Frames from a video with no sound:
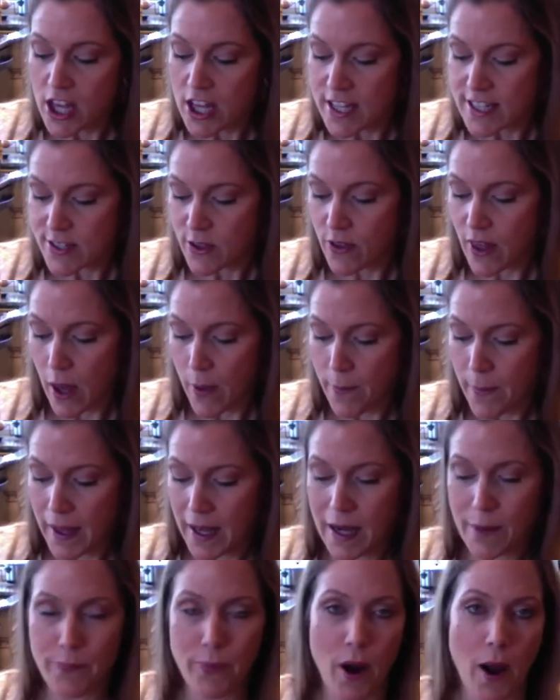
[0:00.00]
So that made
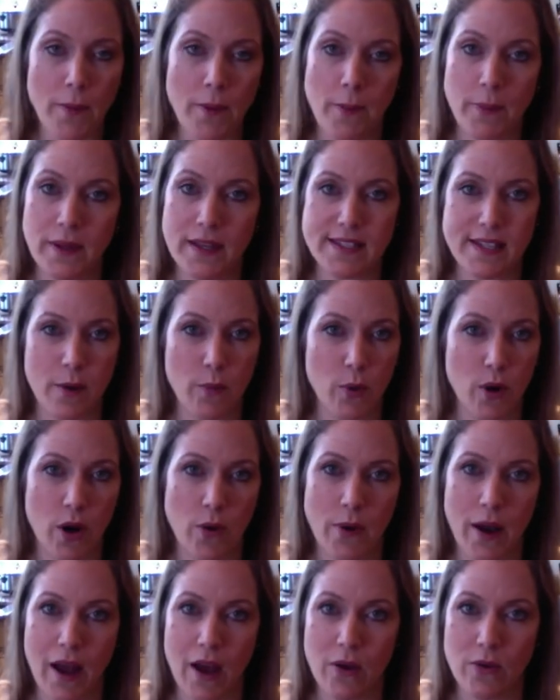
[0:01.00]
it probably
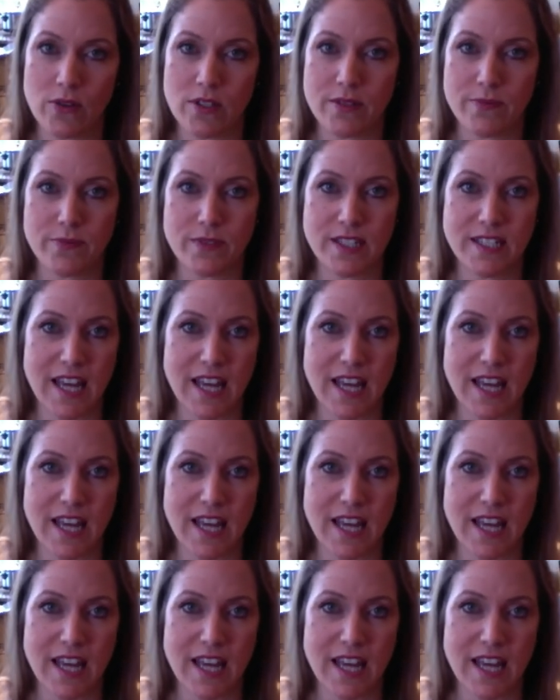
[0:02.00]
somewhere around